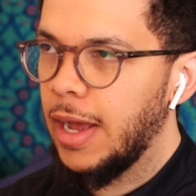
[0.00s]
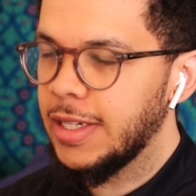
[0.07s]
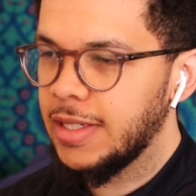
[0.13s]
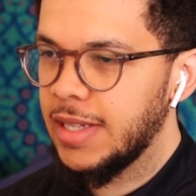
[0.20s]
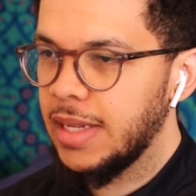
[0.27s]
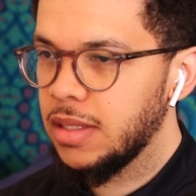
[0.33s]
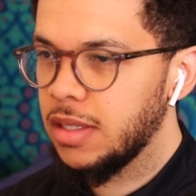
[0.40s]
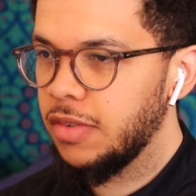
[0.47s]
a
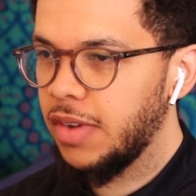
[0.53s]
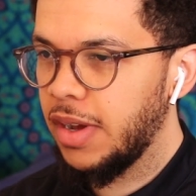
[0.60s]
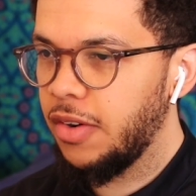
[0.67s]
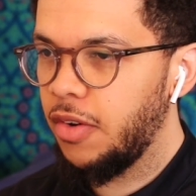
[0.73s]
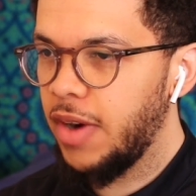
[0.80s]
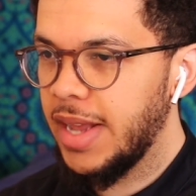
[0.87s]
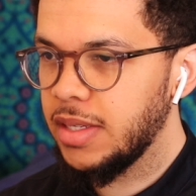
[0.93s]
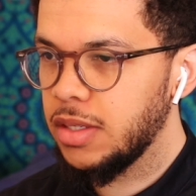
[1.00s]
sense of
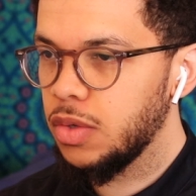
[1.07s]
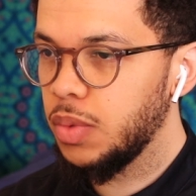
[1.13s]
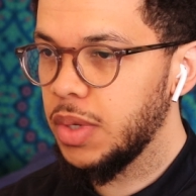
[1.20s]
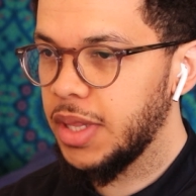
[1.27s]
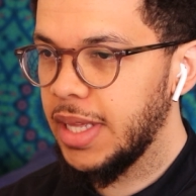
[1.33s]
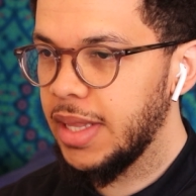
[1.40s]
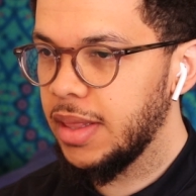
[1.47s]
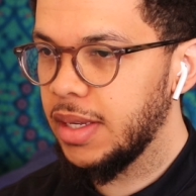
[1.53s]
unrest
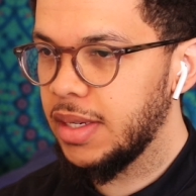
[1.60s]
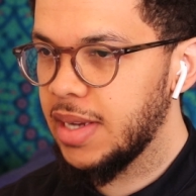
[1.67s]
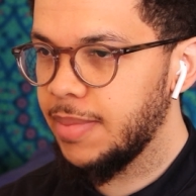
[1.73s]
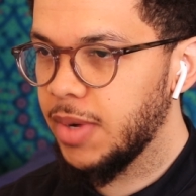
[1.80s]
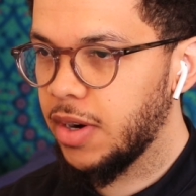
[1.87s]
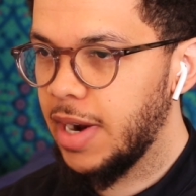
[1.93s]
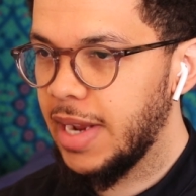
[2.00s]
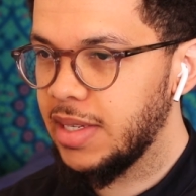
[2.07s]
within the
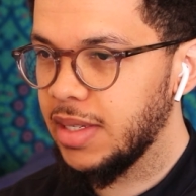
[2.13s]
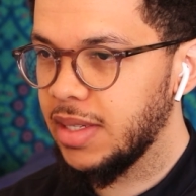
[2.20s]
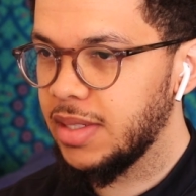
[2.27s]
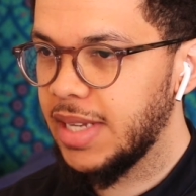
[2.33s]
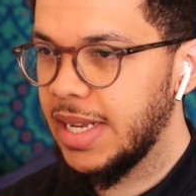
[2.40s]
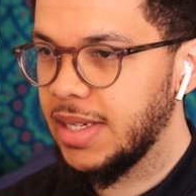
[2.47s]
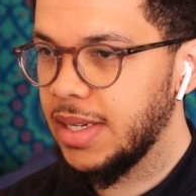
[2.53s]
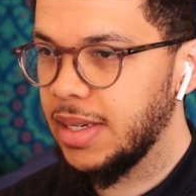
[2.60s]
democratic
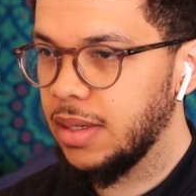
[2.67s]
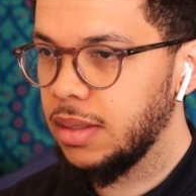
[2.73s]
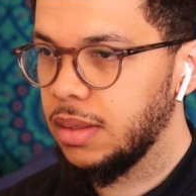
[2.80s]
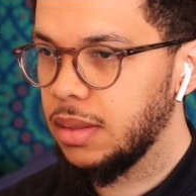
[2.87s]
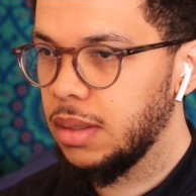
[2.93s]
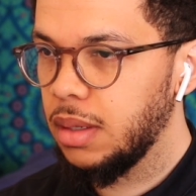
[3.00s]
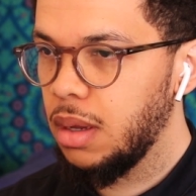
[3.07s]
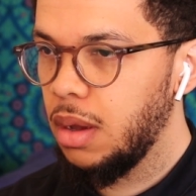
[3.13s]
setting,
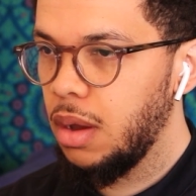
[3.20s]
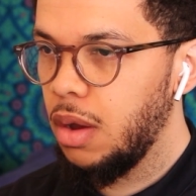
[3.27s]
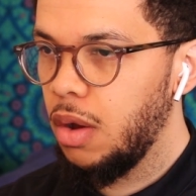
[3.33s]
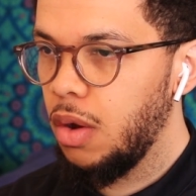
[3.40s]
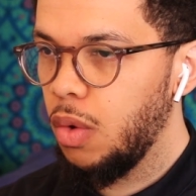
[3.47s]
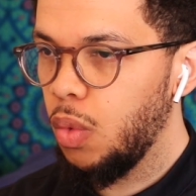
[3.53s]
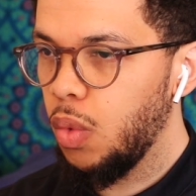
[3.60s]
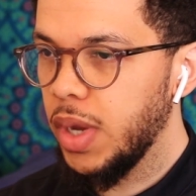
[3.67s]

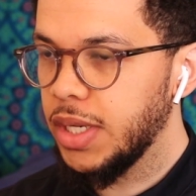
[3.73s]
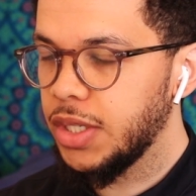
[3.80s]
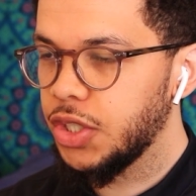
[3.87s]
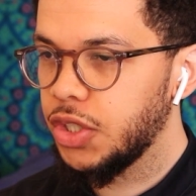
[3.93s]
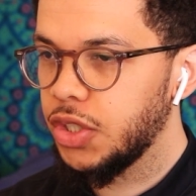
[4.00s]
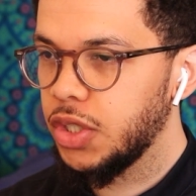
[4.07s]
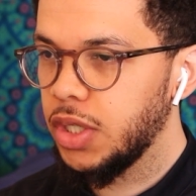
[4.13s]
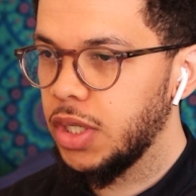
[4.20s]

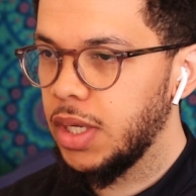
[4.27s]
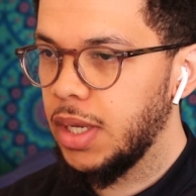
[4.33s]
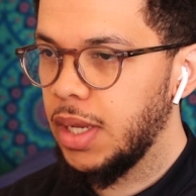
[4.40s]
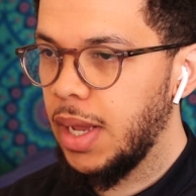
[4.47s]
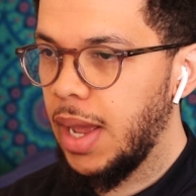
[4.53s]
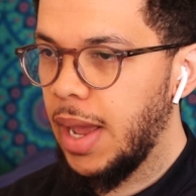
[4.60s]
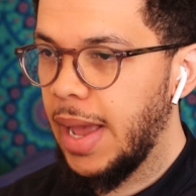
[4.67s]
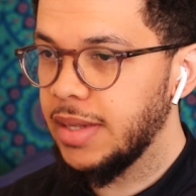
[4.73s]
which
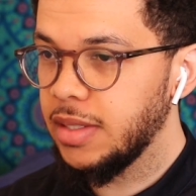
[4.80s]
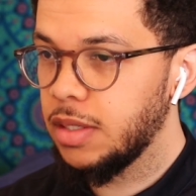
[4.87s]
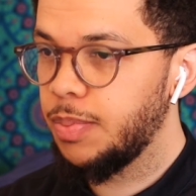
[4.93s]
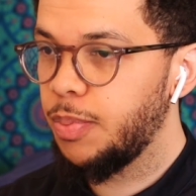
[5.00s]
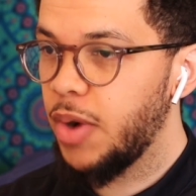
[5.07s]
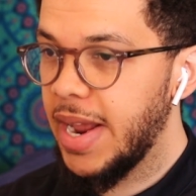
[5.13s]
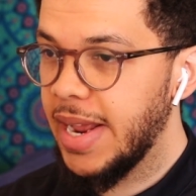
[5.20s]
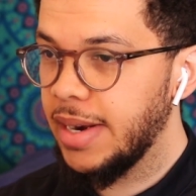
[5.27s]
has
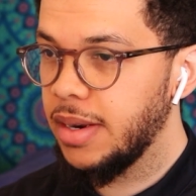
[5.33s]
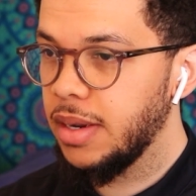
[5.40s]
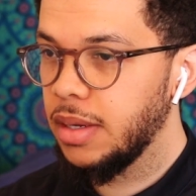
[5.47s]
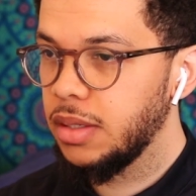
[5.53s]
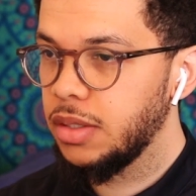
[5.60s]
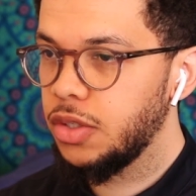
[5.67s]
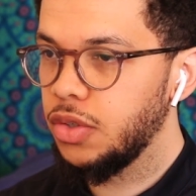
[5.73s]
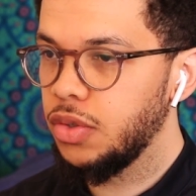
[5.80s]
spread
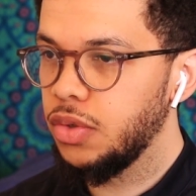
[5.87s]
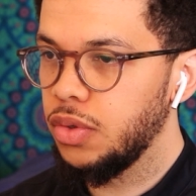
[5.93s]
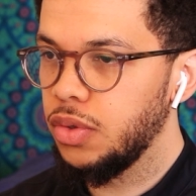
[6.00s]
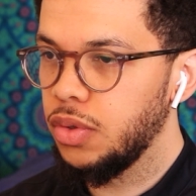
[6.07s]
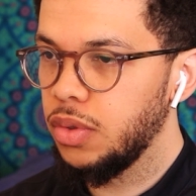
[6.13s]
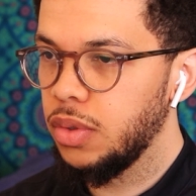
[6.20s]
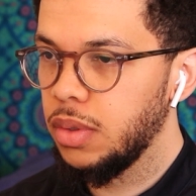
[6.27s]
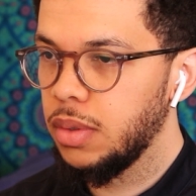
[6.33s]

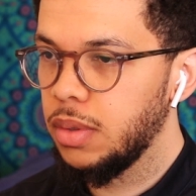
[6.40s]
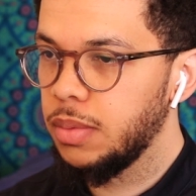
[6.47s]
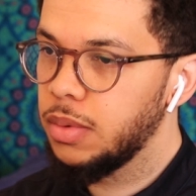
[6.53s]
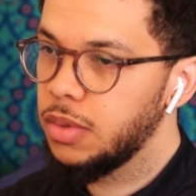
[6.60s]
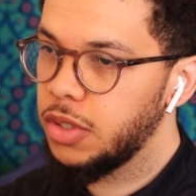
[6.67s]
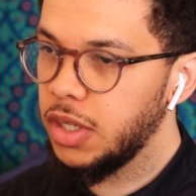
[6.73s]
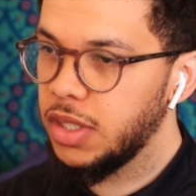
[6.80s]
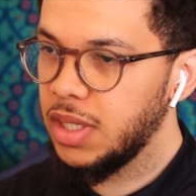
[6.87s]
to
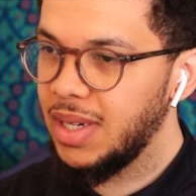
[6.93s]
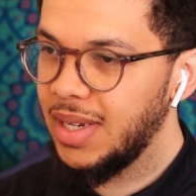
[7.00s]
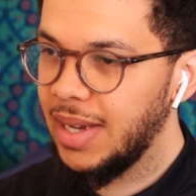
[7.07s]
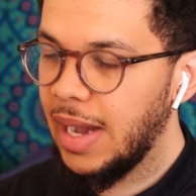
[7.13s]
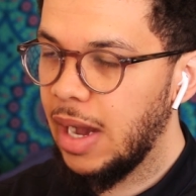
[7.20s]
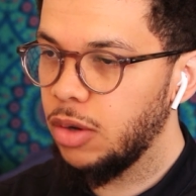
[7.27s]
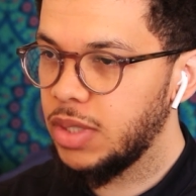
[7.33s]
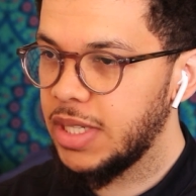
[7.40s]
certainly
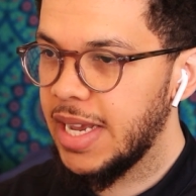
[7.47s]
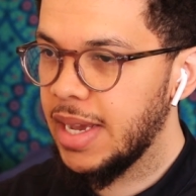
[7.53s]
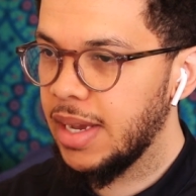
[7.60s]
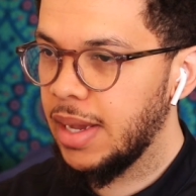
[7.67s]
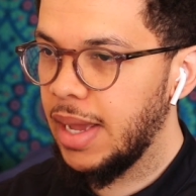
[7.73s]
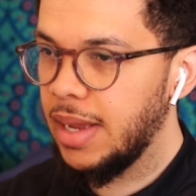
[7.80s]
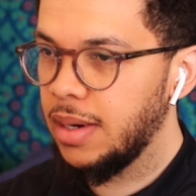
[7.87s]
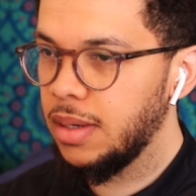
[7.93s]

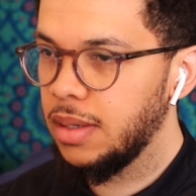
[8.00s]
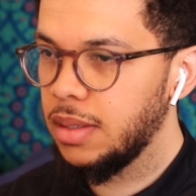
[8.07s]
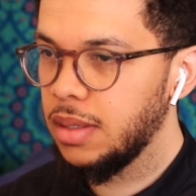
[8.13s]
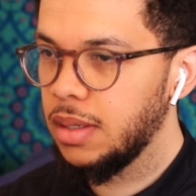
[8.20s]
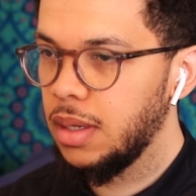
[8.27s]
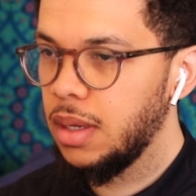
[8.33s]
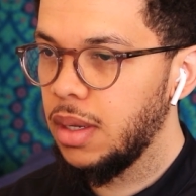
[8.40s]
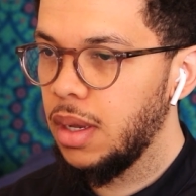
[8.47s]
Gauteng and
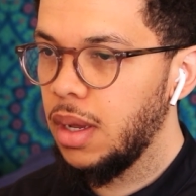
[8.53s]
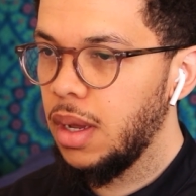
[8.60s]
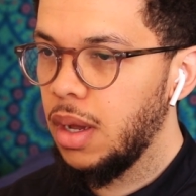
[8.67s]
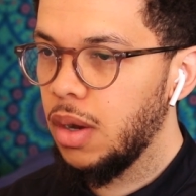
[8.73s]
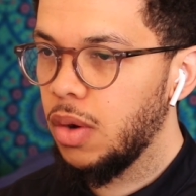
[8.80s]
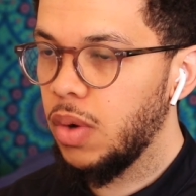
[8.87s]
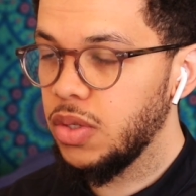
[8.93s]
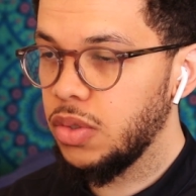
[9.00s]

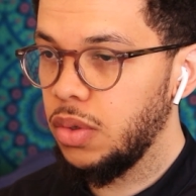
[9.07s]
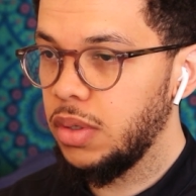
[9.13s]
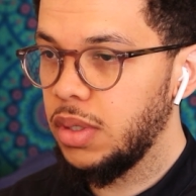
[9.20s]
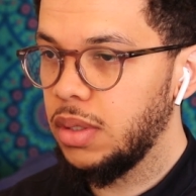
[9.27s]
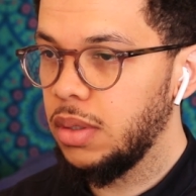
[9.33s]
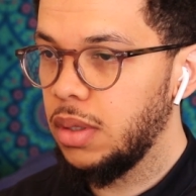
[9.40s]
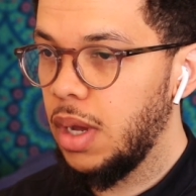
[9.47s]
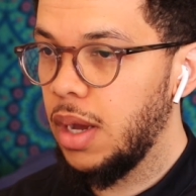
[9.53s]

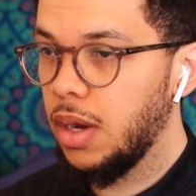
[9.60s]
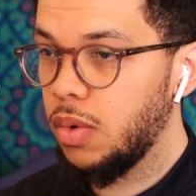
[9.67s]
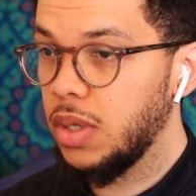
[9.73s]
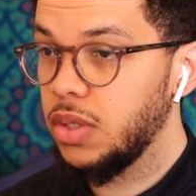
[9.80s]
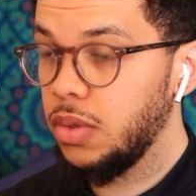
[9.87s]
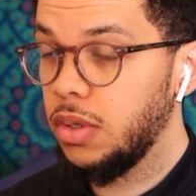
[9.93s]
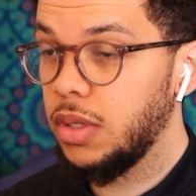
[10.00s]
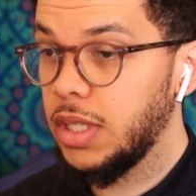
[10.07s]

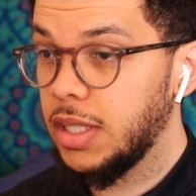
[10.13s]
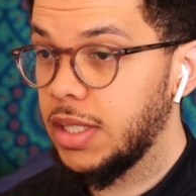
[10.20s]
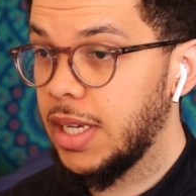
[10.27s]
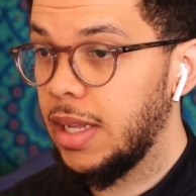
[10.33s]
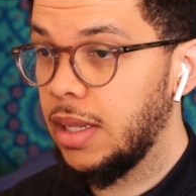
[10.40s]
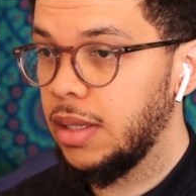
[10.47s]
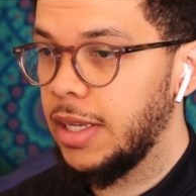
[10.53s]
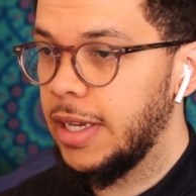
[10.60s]

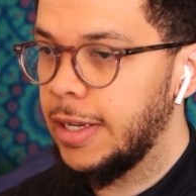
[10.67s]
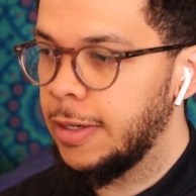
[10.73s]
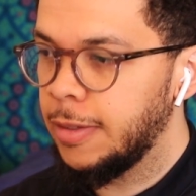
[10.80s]
KwaZulu-Natal